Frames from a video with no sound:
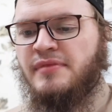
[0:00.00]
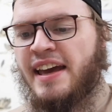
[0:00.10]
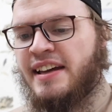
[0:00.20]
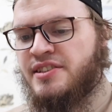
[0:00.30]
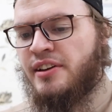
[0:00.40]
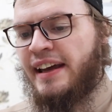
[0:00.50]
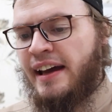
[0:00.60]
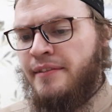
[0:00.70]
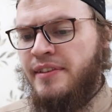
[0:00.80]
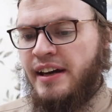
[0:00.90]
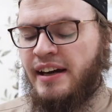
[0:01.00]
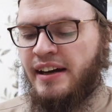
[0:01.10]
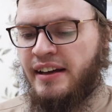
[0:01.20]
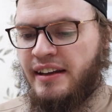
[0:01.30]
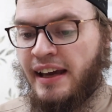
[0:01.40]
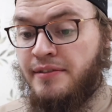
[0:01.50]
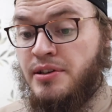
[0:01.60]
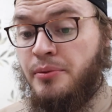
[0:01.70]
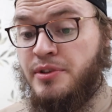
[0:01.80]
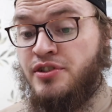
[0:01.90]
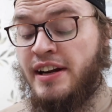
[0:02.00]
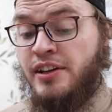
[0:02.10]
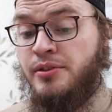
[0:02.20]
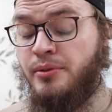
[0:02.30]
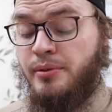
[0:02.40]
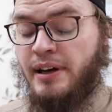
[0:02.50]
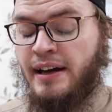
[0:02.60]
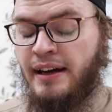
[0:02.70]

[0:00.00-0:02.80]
And so like if someone was trying to do